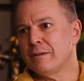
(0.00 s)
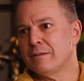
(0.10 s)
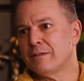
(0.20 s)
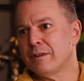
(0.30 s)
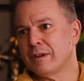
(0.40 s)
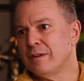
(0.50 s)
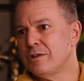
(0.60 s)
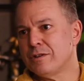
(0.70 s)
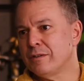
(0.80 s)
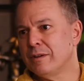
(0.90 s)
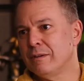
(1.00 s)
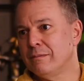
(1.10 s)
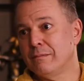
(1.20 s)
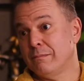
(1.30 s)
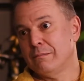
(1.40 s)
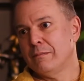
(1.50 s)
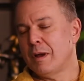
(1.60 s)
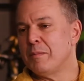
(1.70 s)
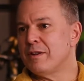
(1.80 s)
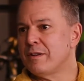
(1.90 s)
It's like initially,
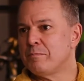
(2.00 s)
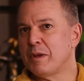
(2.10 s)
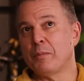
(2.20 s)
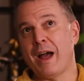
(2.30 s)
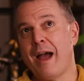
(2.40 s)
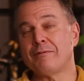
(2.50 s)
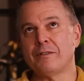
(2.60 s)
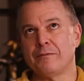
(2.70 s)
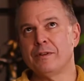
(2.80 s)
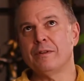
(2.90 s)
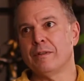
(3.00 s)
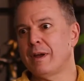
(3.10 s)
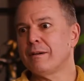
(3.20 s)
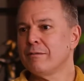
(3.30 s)
people have to feel that